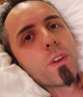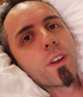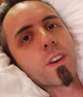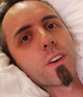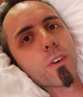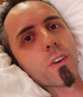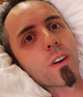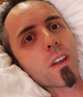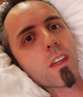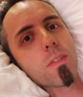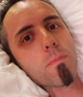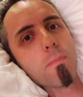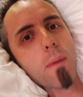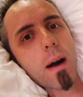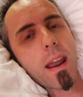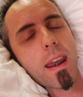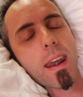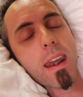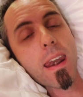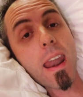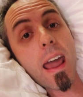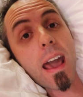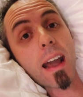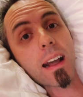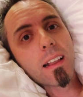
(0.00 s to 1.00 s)
underneath my
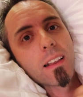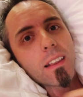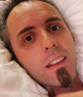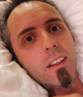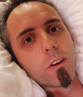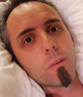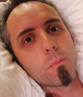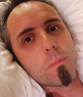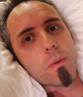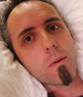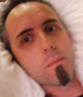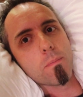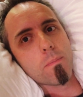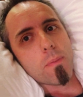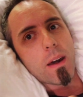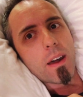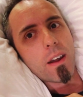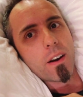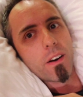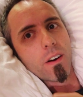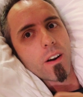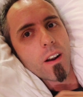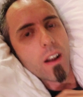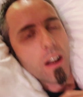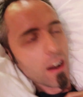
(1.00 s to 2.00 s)
neck a little bit
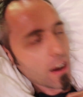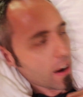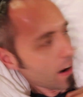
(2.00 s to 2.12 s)
better.